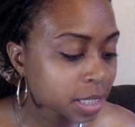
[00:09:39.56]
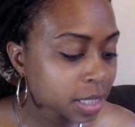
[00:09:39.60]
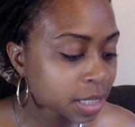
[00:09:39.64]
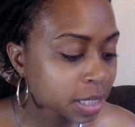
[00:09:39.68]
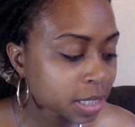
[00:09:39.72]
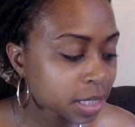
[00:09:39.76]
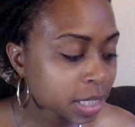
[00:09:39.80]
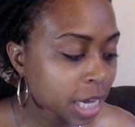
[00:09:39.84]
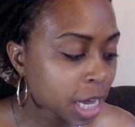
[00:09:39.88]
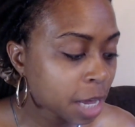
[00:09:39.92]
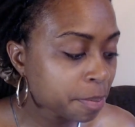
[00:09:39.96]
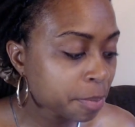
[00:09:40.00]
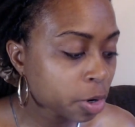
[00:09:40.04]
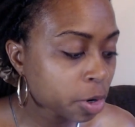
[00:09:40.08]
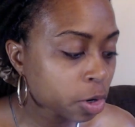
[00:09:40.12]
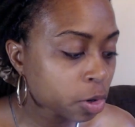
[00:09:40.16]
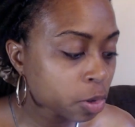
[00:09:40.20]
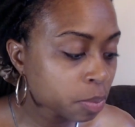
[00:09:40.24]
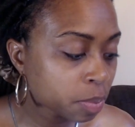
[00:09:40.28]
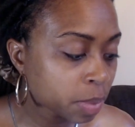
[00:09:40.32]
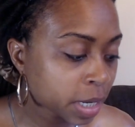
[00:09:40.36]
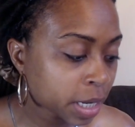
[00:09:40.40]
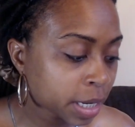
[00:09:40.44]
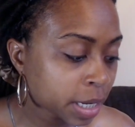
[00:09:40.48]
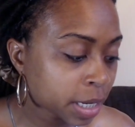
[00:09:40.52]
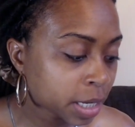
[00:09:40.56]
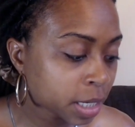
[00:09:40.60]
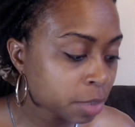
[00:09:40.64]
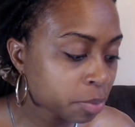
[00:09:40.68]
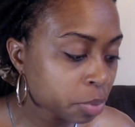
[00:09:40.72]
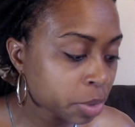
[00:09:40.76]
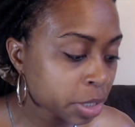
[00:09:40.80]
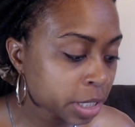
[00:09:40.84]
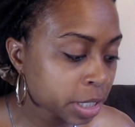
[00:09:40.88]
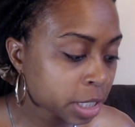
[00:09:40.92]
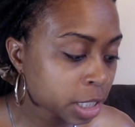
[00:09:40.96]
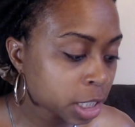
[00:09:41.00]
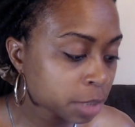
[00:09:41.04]
type O blood
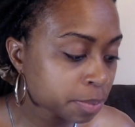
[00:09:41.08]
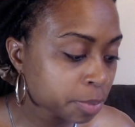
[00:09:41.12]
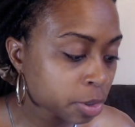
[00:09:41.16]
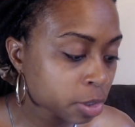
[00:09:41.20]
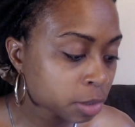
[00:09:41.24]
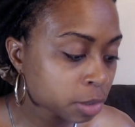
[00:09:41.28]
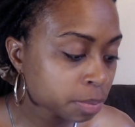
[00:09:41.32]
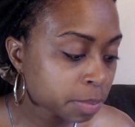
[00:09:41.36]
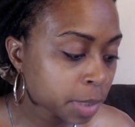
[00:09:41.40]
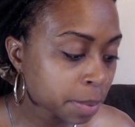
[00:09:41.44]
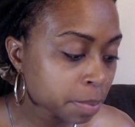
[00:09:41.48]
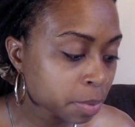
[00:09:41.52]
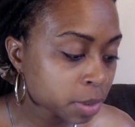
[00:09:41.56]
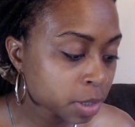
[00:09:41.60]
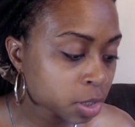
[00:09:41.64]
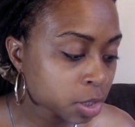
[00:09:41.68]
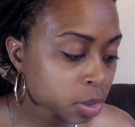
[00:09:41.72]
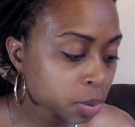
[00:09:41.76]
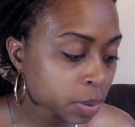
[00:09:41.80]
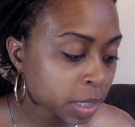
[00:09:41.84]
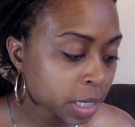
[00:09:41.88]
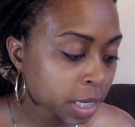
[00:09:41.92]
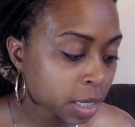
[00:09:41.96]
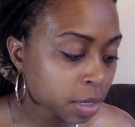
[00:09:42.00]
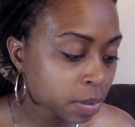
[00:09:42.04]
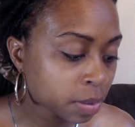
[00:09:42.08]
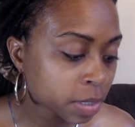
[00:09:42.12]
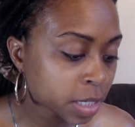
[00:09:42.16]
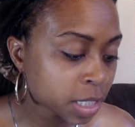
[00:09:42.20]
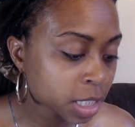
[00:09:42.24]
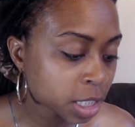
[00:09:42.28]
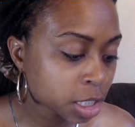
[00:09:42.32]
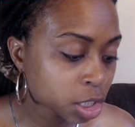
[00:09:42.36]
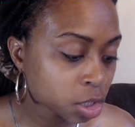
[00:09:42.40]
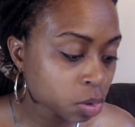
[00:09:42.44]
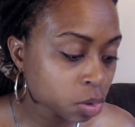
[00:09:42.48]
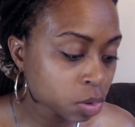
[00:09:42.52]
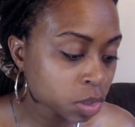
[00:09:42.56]
predisposed people to an illness
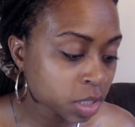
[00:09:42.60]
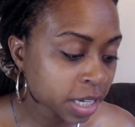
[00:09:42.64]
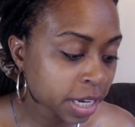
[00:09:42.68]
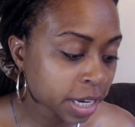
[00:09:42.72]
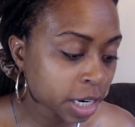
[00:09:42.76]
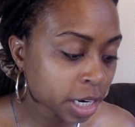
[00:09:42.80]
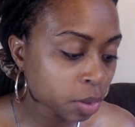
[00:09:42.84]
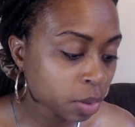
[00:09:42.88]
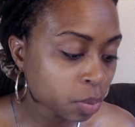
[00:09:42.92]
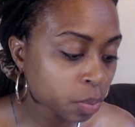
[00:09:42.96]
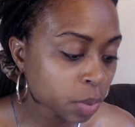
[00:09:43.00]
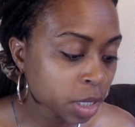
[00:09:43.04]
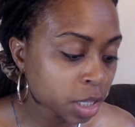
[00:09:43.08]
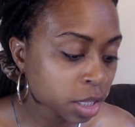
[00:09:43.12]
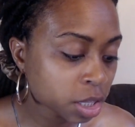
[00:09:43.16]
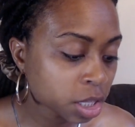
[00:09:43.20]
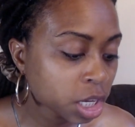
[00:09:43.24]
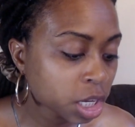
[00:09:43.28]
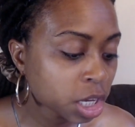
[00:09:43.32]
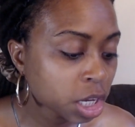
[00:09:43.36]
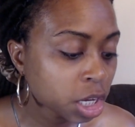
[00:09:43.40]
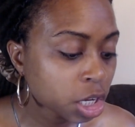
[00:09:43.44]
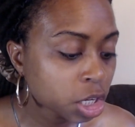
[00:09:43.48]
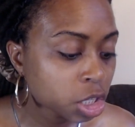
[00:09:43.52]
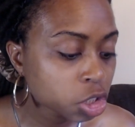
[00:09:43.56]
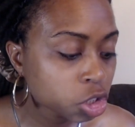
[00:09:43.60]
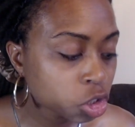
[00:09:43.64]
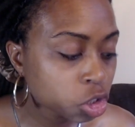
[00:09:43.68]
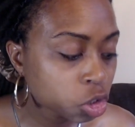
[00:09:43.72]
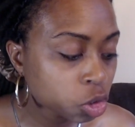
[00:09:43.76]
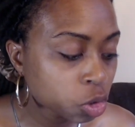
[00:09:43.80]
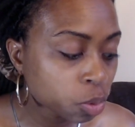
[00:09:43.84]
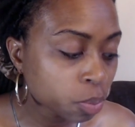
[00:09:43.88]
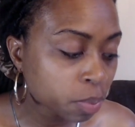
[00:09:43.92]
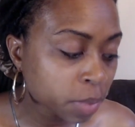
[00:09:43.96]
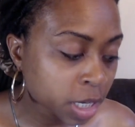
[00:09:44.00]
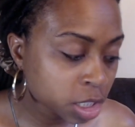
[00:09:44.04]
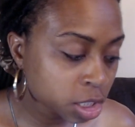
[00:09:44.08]
associated with
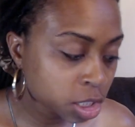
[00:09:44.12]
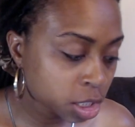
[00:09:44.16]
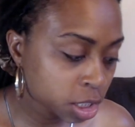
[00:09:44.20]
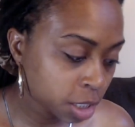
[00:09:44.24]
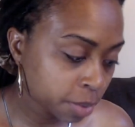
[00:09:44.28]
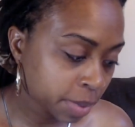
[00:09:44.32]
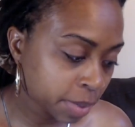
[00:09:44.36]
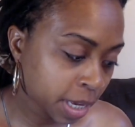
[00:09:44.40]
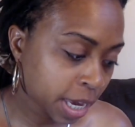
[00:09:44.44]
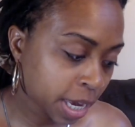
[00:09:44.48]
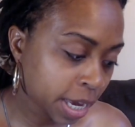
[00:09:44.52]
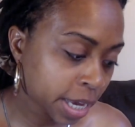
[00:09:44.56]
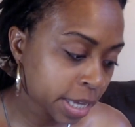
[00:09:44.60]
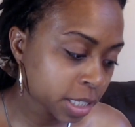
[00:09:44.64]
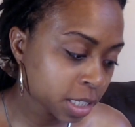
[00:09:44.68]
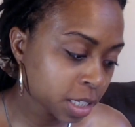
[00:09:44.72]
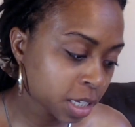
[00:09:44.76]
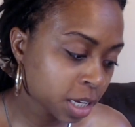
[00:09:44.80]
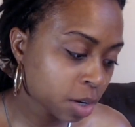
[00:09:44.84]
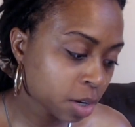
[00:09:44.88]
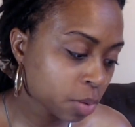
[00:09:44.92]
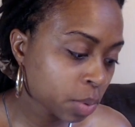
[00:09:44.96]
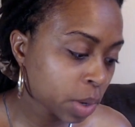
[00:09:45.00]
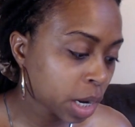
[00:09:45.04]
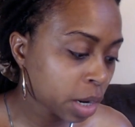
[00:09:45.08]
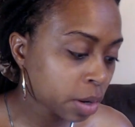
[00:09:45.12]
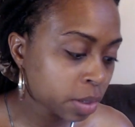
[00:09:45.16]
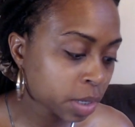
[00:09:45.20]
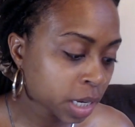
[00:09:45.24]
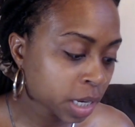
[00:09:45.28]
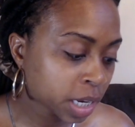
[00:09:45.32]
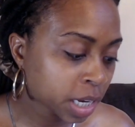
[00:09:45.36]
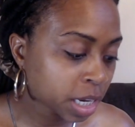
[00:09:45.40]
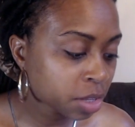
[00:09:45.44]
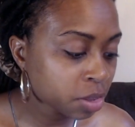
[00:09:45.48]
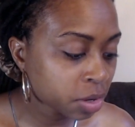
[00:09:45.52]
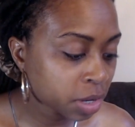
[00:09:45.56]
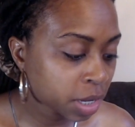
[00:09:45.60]
too much stomach acid, while on the
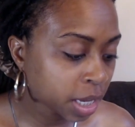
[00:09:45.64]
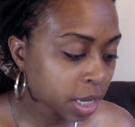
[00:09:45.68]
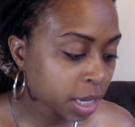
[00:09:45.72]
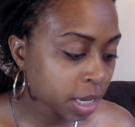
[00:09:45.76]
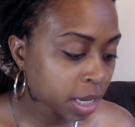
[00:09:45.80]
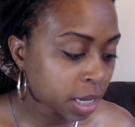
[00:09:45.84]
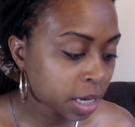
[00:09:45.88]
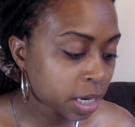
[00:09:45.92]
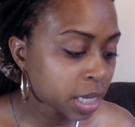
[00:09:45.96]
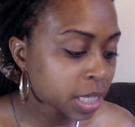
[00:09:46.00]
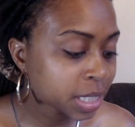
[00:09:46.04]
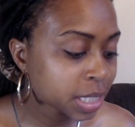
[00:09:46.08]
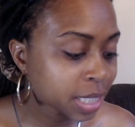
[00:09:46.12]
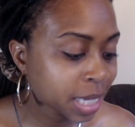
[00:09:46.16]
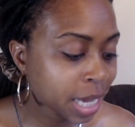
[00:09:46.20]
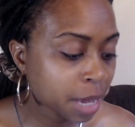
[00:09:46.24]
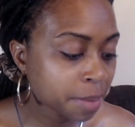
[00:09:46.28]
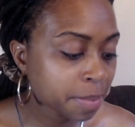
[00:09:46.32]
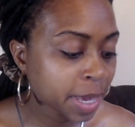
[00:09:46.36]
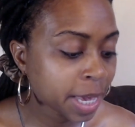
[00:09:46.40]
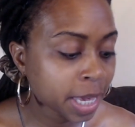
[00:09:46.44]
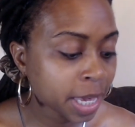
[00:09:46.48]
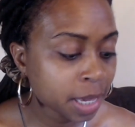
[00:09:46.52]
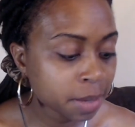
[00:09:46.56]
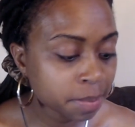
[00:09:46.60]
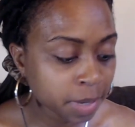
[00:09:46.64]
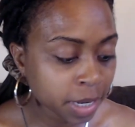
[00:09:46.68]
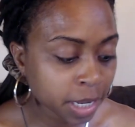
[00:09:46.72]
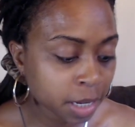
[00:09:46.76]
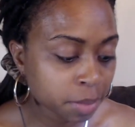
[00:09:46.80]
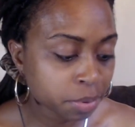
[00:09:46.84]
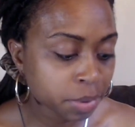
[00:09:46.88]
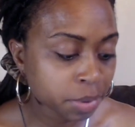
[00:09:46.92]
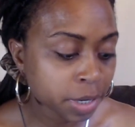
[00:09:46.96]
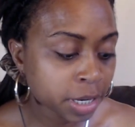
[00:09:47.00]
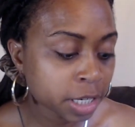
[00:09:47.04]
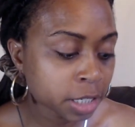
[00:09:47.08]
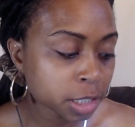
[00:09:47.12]
other hand, type A
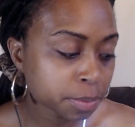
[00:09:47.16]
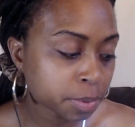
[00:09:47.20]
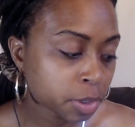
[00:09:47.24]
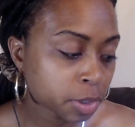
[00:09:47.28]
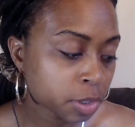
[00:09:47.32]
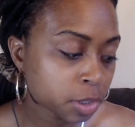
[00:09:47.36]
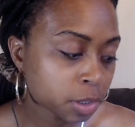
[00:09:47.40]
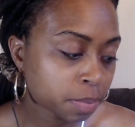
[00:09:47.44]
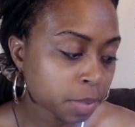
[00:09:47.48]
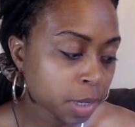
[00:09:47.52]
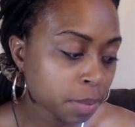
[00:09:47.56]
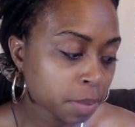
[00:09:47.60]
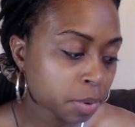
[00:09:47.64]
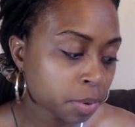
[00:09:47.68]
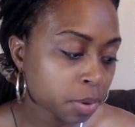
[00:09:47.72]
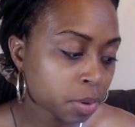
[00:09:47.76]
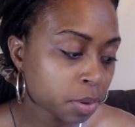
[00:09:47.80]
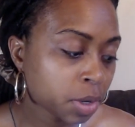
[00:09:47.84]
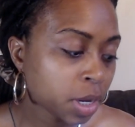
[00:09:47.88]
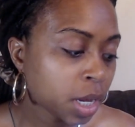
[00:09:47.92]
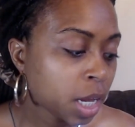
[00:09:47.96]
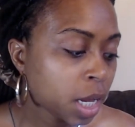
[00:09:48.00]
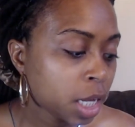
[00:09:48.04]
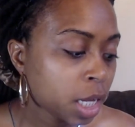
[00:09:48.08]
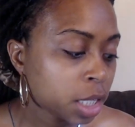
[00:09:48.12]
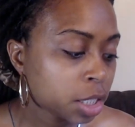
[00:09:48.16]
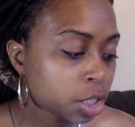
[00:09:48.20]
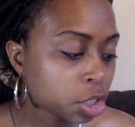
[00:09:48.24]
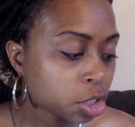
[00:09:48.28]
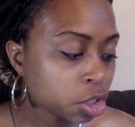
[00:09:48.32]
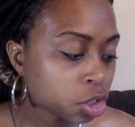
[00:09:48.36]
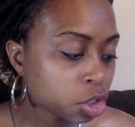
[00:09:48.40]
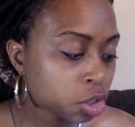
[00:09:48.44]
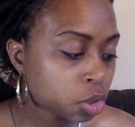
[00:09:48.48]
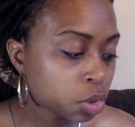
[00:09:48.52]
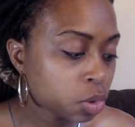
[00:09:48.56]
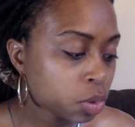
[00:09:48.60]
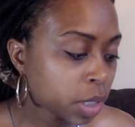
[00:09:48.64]
blood predisposed people to
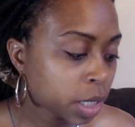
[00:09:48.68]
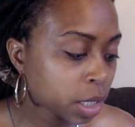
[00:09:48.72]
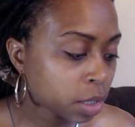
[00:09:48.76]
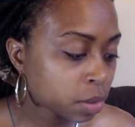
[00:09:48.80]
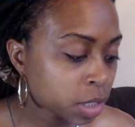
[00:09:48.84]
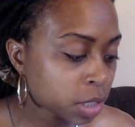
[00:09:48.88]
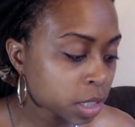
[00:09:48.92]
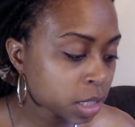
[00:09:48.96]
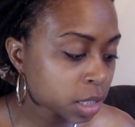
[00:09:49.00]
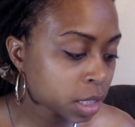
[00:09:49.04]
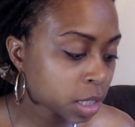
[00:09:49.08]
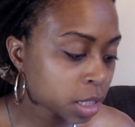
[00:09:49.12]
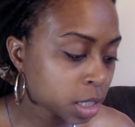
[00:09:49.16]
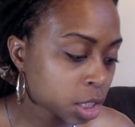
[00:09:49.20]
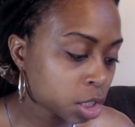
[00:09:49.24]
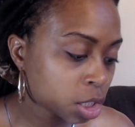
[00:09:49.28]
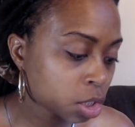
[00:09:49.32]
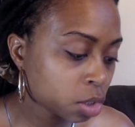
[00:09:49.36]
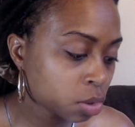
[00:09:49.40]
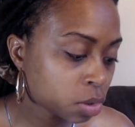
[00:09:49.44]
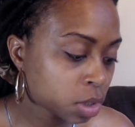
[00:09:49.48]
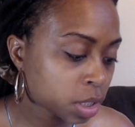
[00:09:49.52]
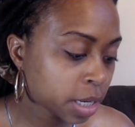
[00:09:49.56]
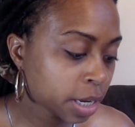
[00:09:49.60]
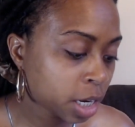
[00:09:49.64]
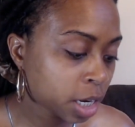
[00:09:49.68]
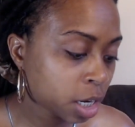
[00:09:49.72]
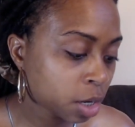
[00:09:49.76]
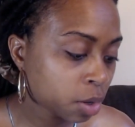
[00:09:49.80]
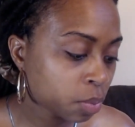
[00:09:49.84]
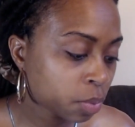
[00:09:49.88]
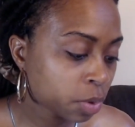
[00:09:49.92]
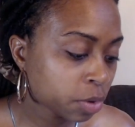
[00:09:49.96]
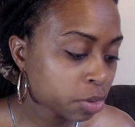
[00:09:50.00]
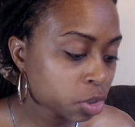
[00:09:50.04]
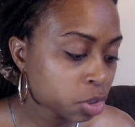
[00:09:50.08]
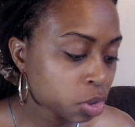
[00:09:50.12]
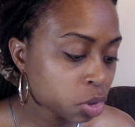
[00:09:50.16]
two illnesses associated
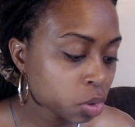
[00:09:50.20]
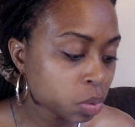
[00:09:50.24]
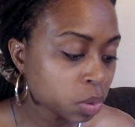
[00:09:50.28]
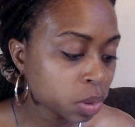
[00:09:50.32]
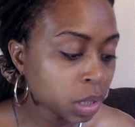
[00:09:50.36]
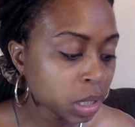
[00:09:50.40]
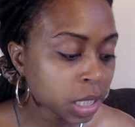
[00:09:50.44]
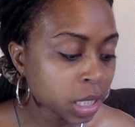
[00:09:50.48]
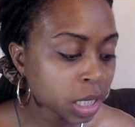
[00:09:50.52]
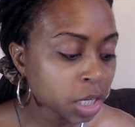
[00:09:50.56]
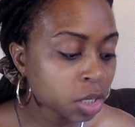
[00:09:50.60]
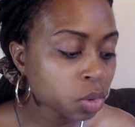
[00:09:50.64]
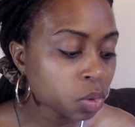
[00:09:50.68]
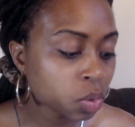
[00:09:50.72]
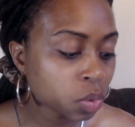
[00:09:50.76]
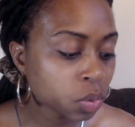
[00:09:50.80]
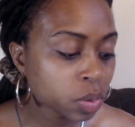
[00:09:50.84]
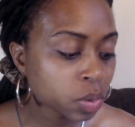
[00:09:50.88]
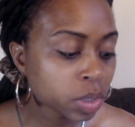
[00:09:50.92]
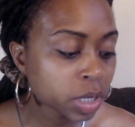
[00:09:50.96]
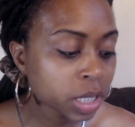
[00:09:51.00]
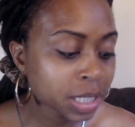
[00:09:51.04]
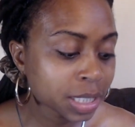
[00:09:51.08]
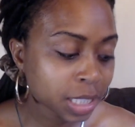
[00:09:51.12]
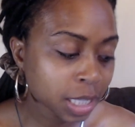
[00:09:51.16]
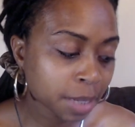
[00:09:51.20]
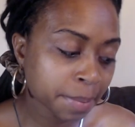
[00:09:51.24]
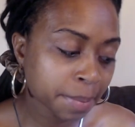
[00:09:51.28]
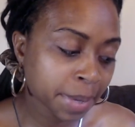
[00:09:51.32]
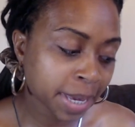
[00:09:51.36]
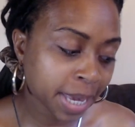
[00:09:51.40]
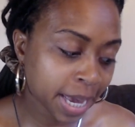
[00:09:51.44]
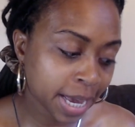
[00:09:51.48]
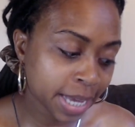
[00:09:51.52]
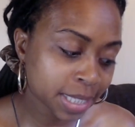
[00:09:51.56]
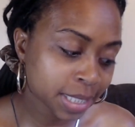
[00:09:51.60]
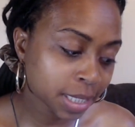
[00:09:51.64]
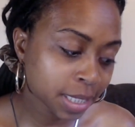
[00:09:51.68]
with too little stomach
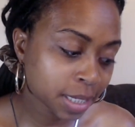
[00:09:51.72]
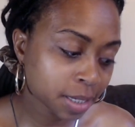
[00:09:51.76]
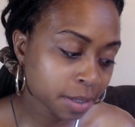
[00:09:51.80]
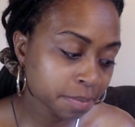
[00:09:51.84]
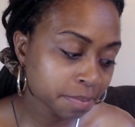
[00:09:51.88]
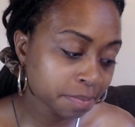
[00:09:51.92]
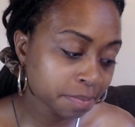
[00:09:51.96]
acid.